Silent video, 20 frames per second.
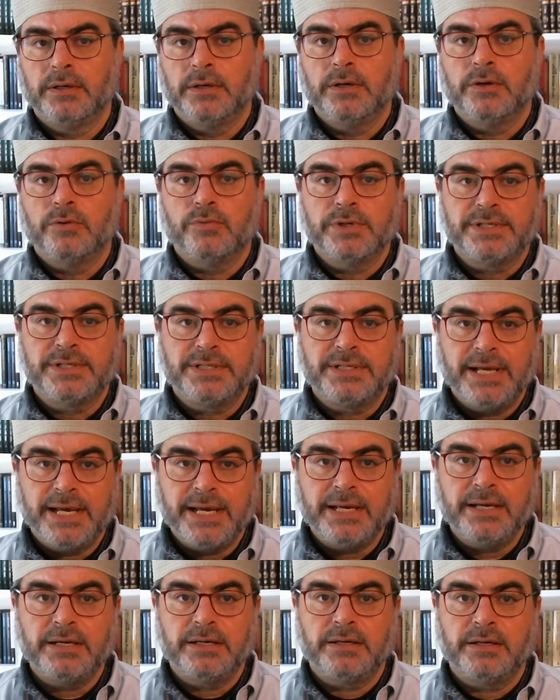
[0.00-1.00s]
was
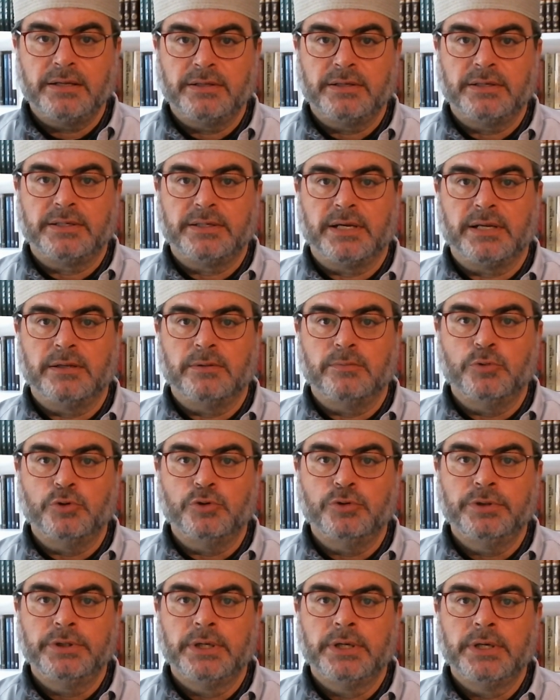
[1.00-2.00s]
taken in the
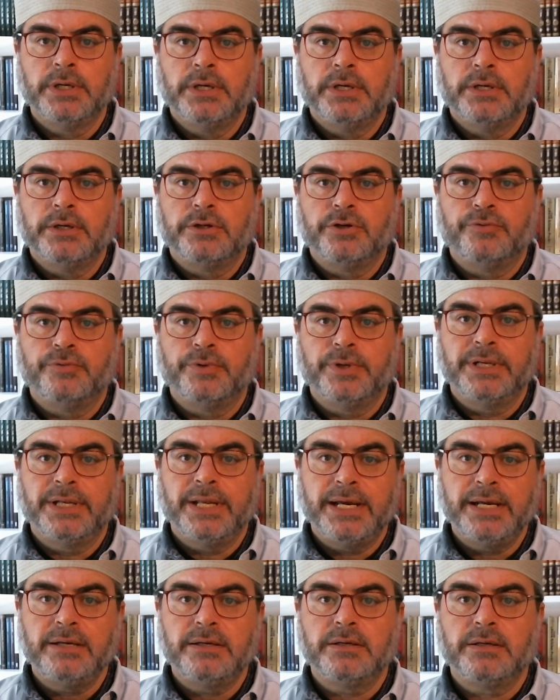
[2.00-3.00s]
Talmud to
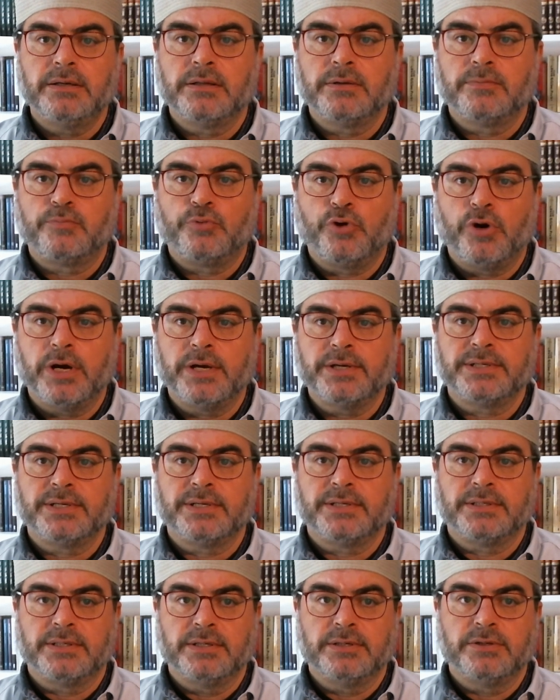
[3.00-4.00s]
relate to the
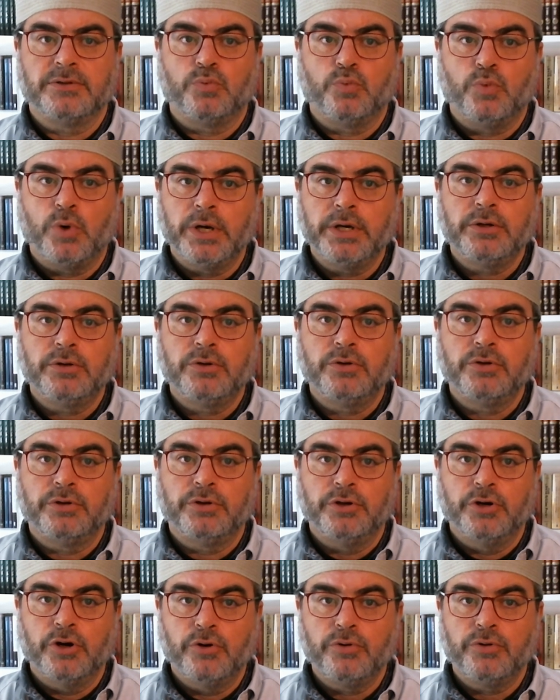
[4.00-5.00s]
processes one could
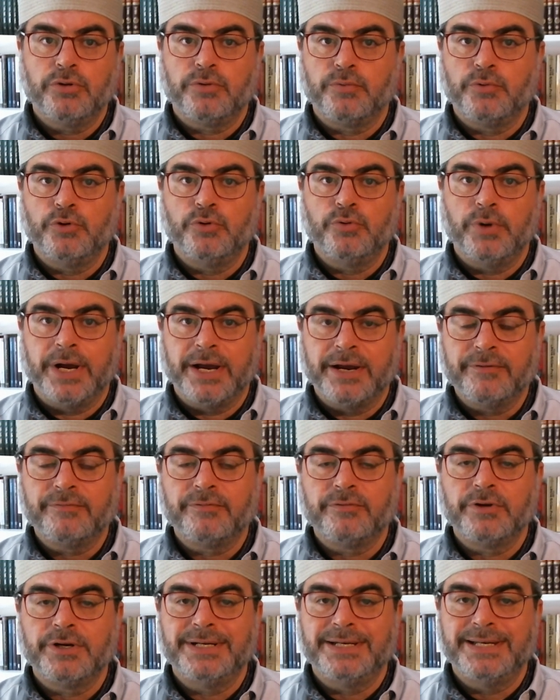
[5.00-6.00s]
go through
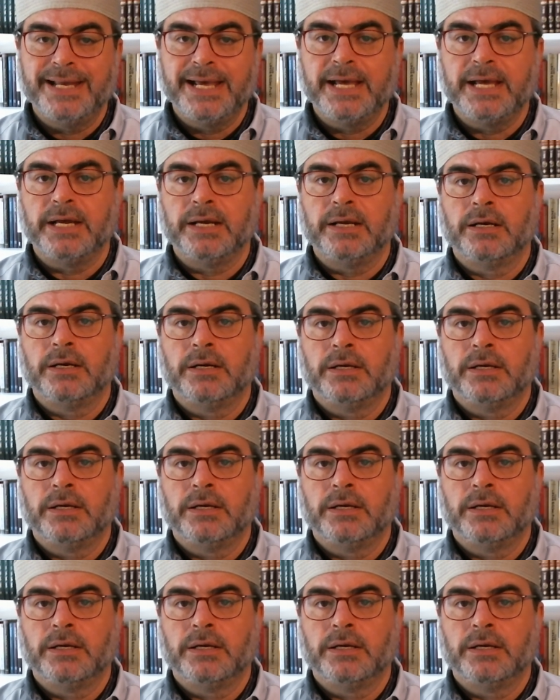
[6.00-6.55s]
every day